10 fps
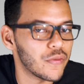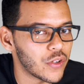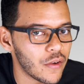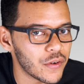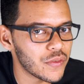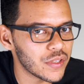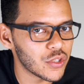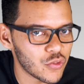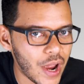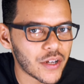We've covered
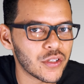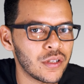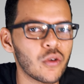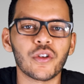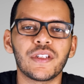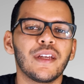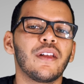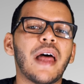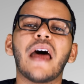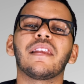this traction
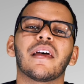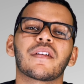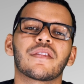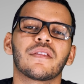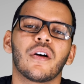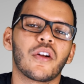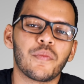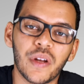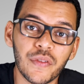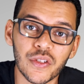ordeal at length on our
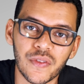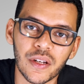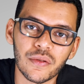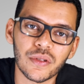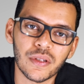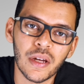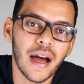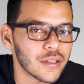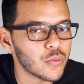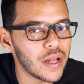previous videos,
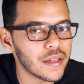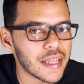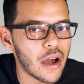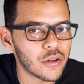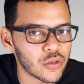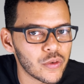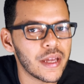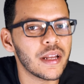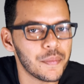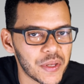as well as how to
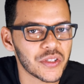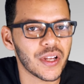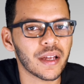create a pitch